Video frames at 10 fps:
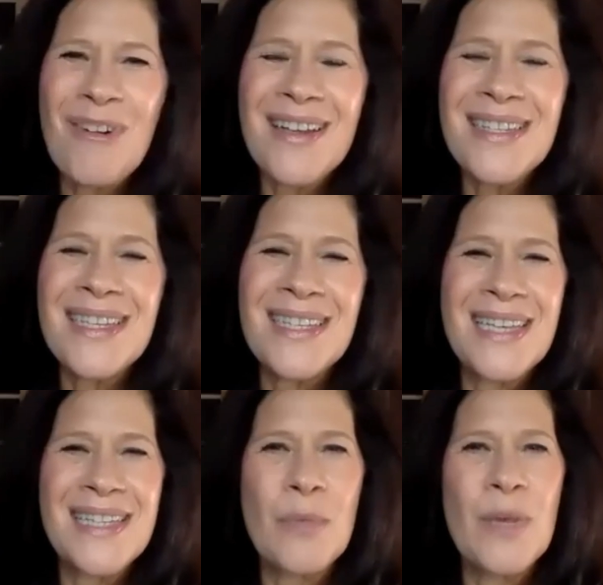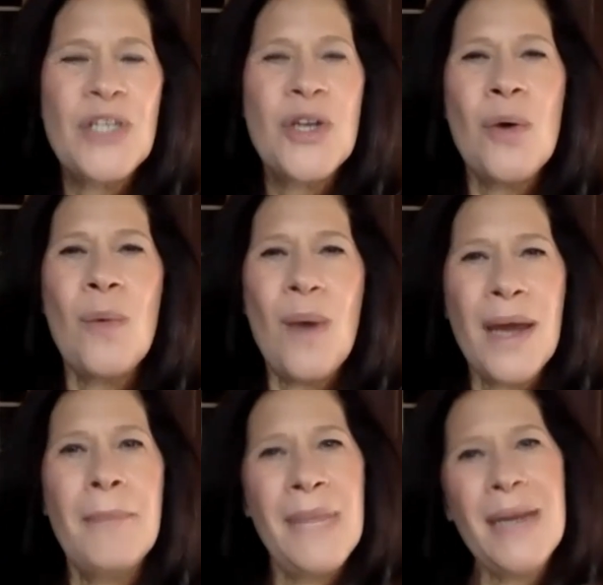processes, and we don't want
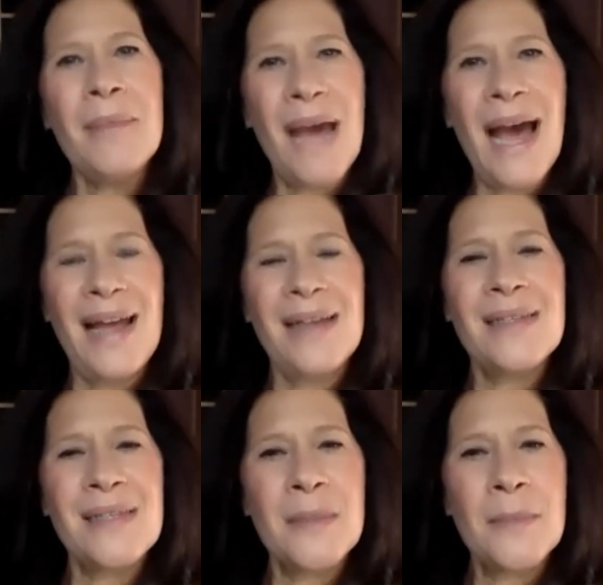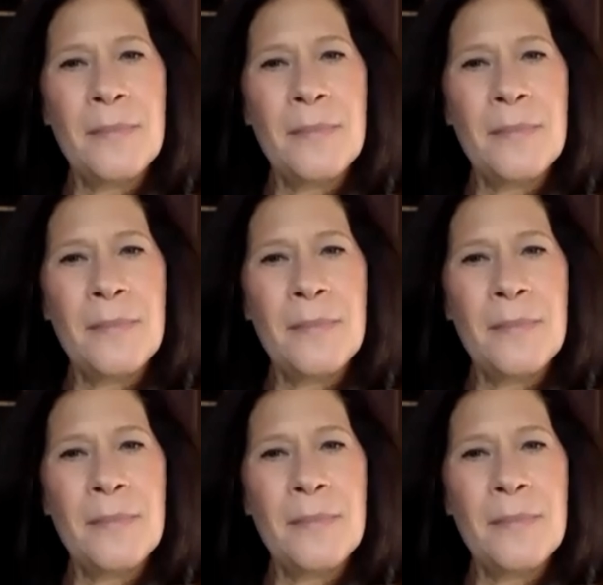to minimize